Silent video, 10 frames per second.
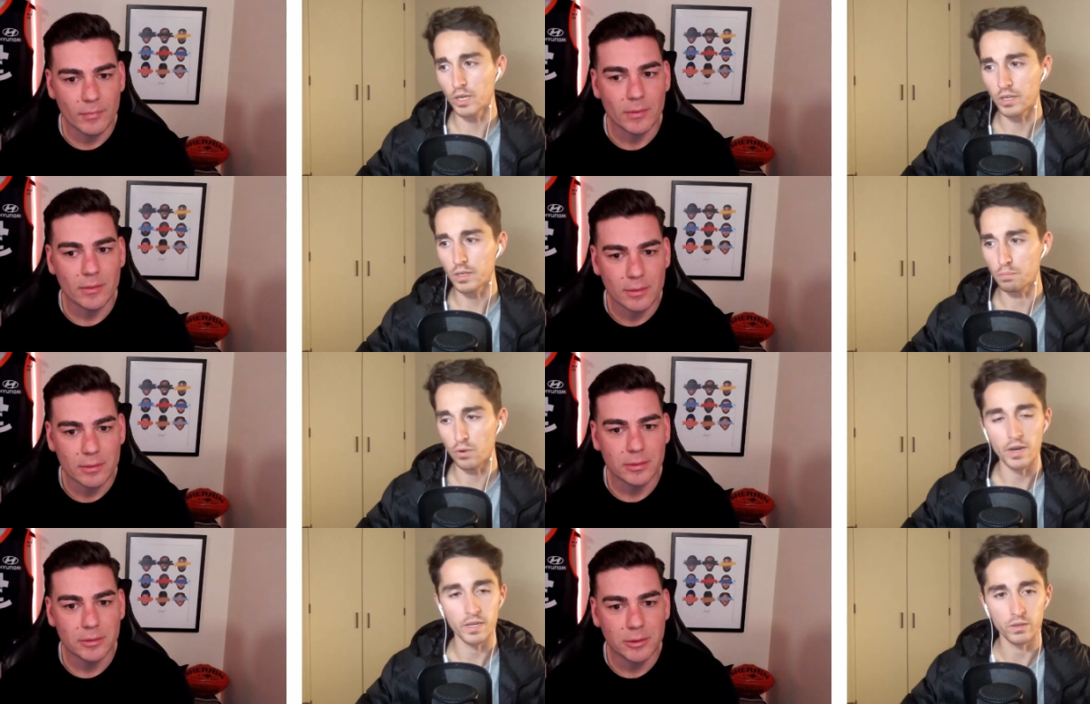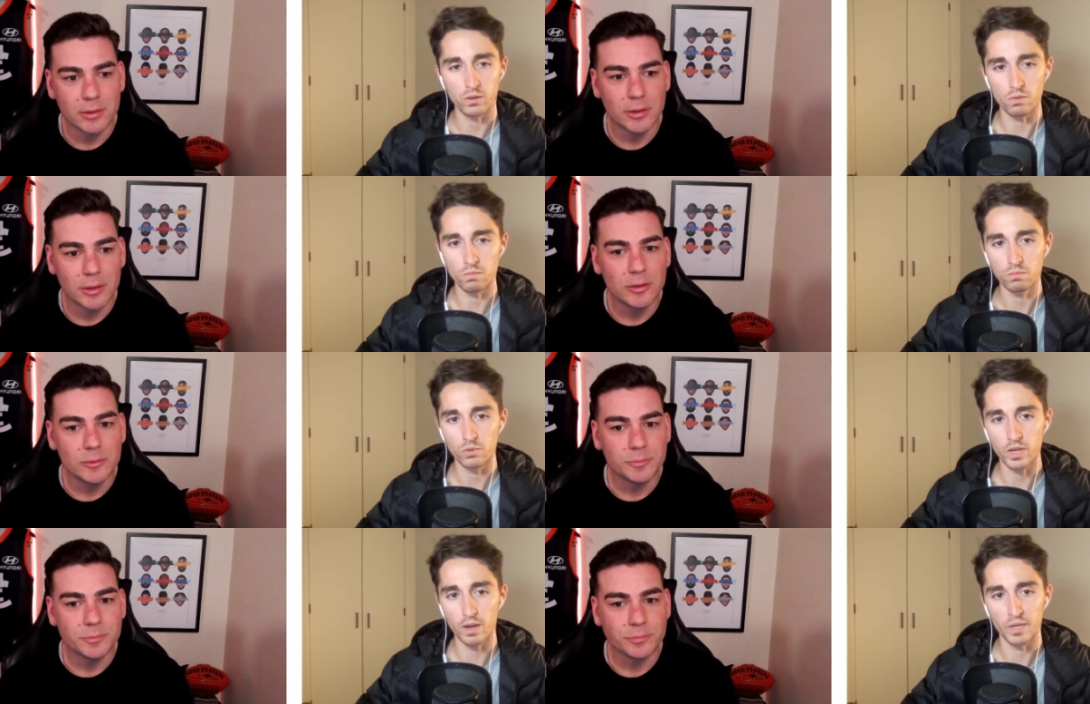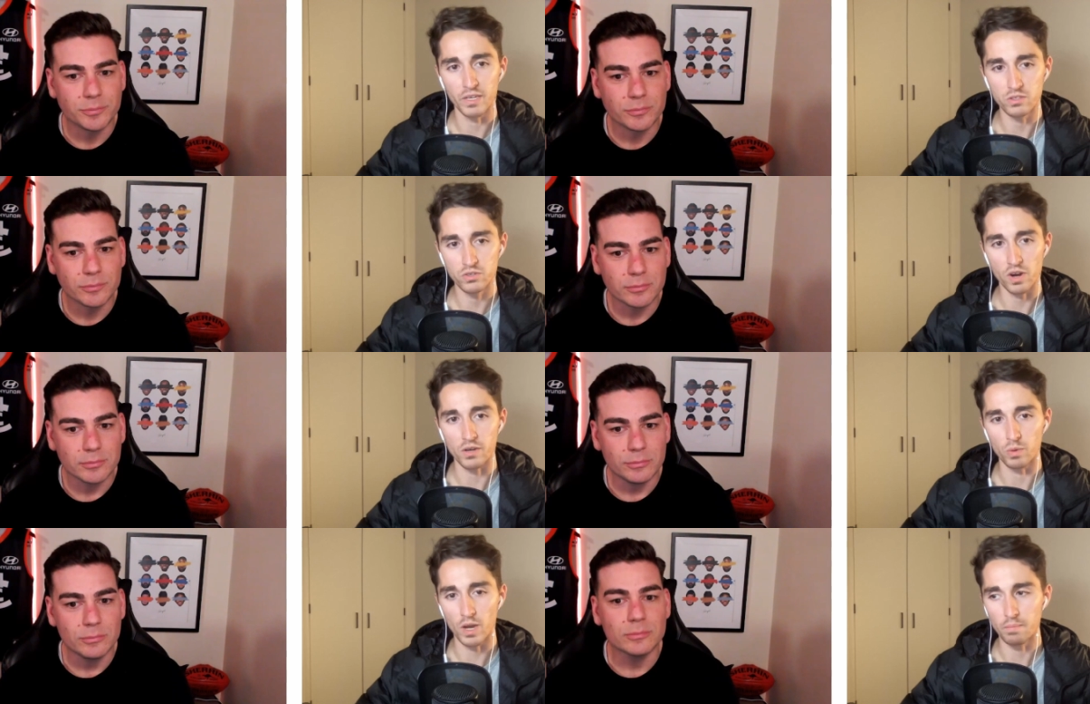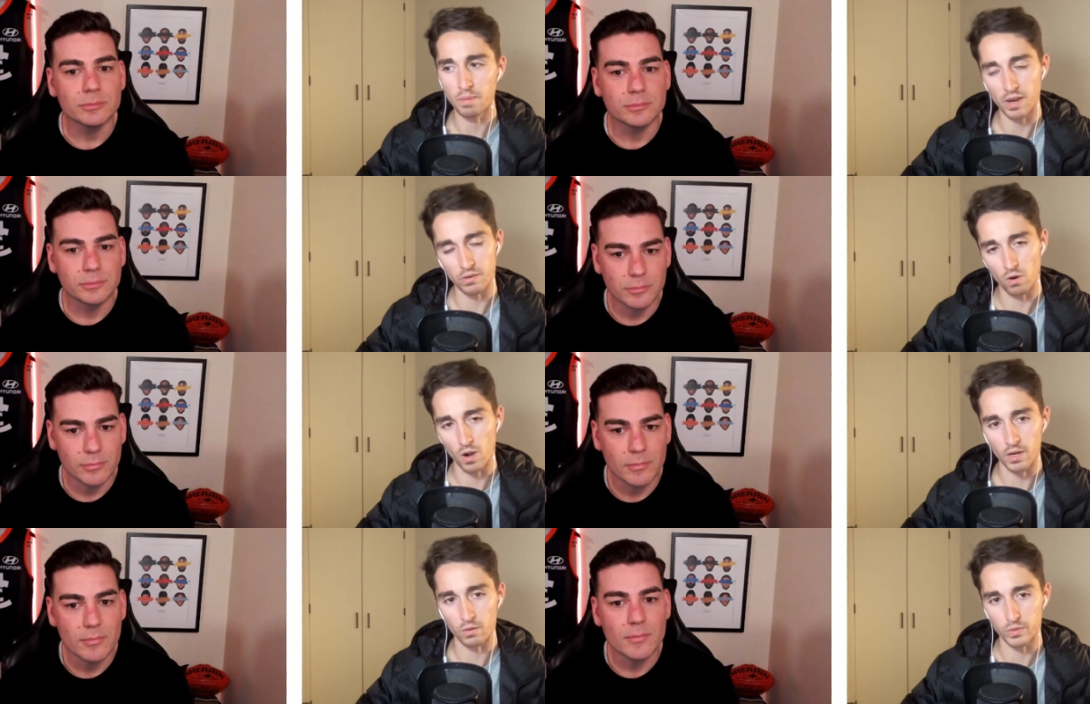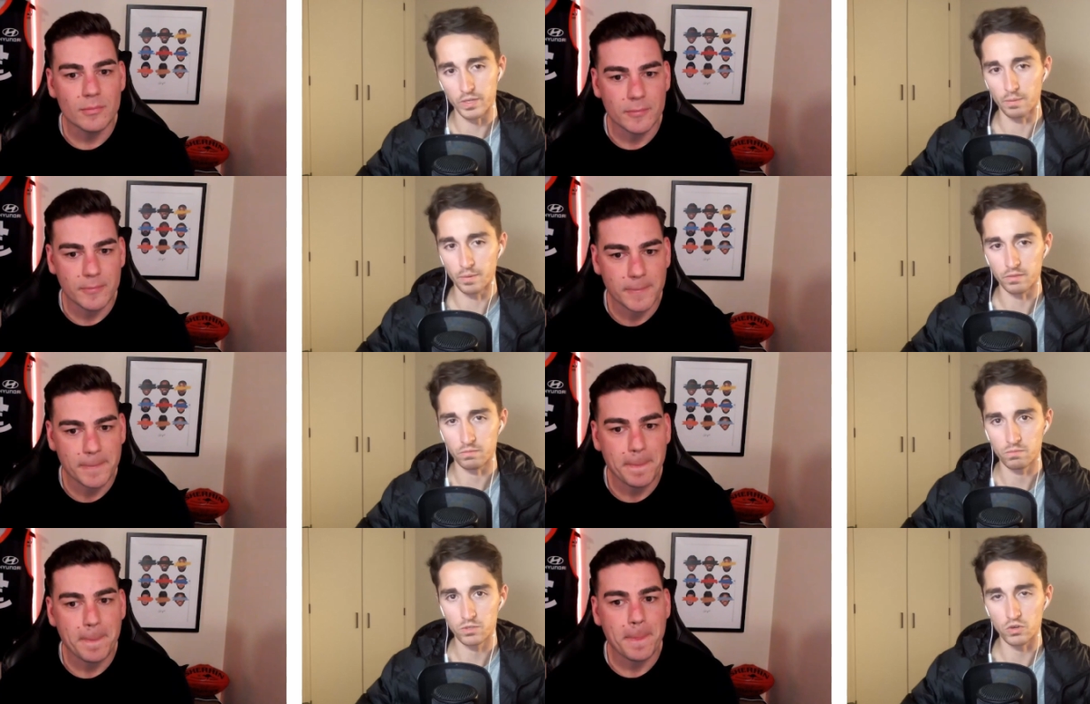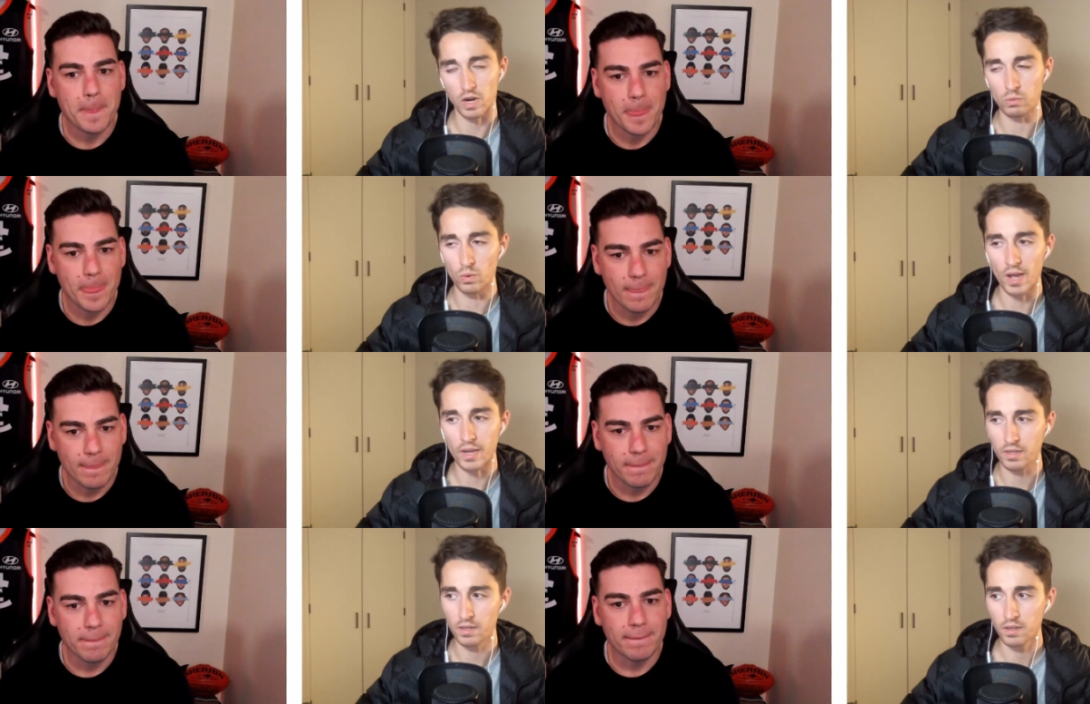Speaker 1: be Brad Hill would come in straight away. Paddy Ryder would come in straight away.